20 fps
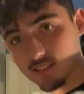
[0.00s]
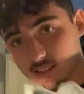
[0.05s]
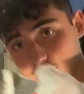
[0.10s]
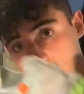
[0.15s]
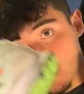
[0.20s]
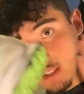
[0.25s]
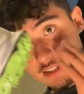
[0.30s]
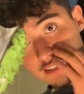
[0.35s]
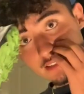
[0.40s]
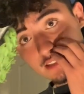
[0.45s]

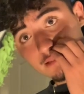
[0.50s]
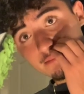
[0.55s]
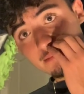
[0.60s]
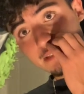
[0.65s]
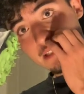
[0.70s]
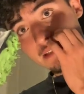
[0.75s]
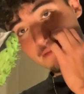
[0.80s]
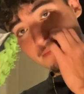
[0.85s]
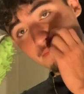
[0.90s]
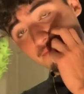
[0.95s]
Stand out to
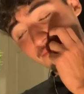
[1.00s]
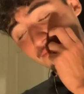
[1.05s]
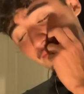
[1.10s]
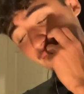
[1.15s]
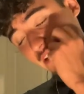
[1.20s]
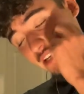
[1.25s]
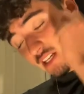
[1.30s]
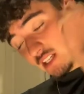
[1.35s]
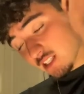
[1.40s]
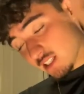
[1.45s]
me.
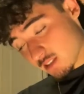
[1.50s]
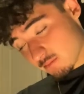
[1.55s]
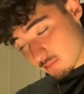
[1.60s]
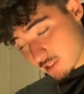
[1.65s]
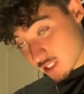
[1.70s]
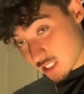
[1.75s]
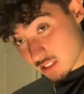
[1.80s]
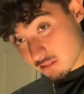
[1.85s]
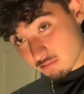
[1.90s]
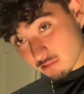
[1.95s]
And I like
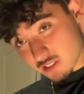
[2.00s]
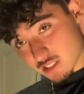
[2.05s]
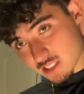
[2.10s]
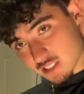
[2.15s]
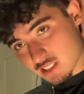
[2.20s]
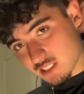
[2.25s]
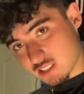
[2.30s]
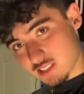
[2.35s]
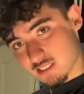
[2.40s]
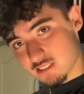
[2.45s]
buying
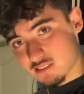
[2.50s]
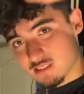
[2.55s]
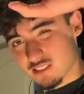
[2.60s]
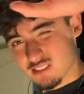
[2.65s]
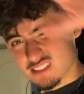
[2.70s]
weird shoes,